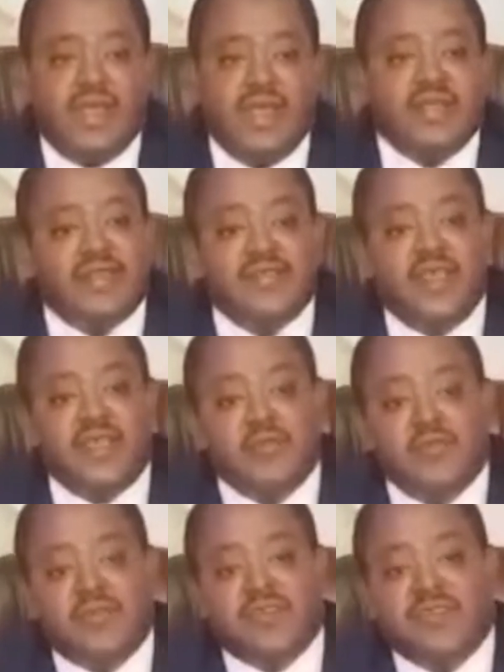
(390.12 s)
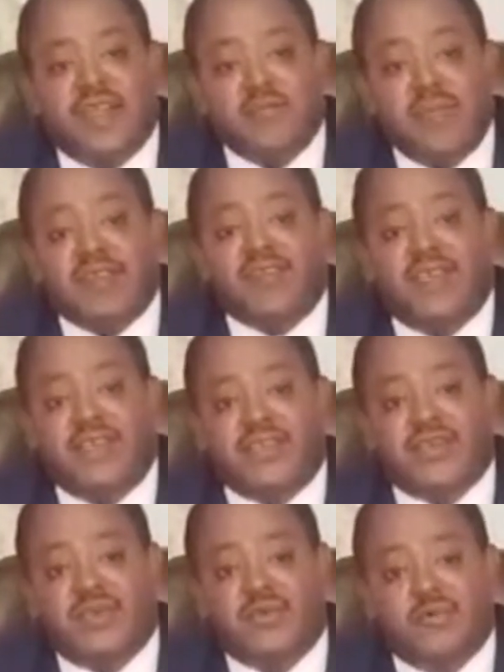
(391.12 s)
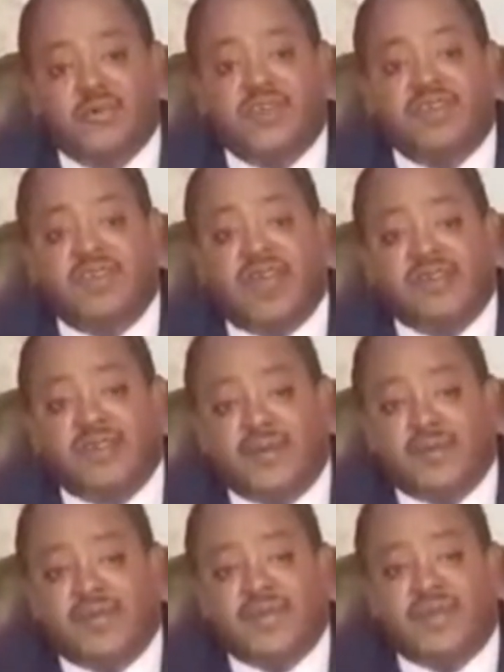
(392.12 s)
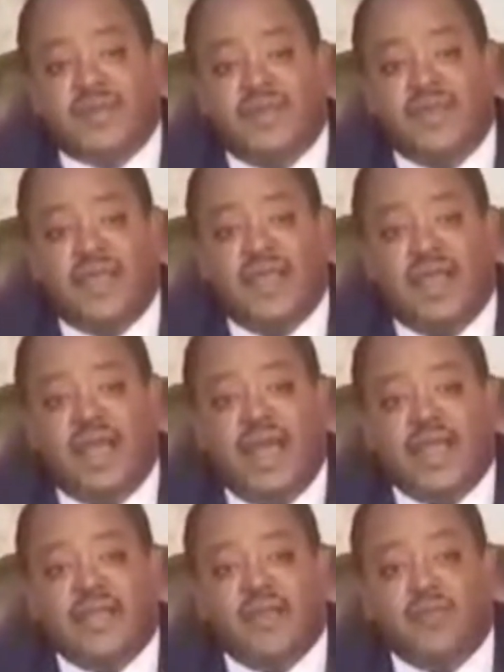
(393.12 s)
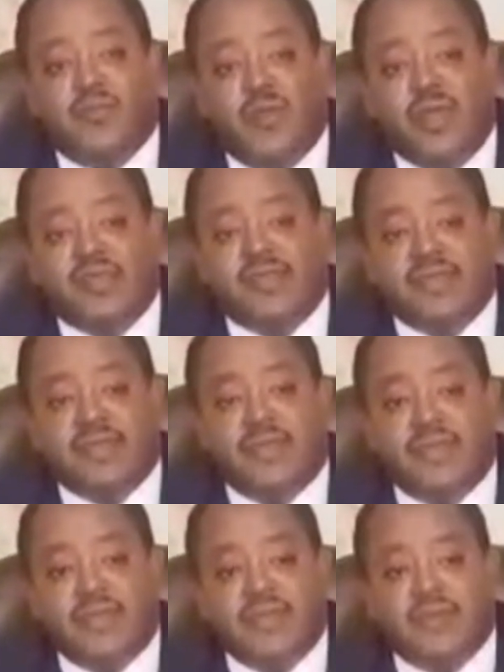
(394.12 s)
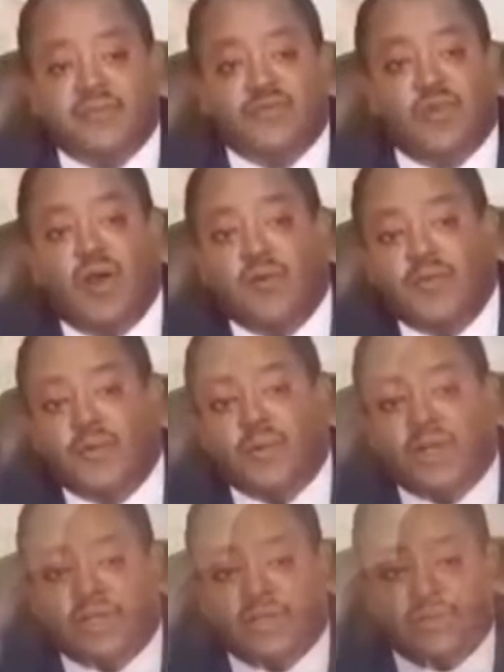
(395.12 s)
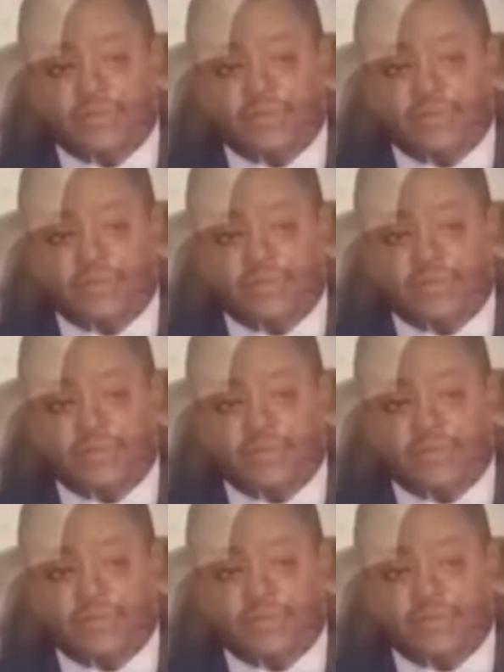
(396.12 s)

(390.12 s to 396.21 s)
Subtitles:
It is a universal message which is accepted and embraced throughout the world.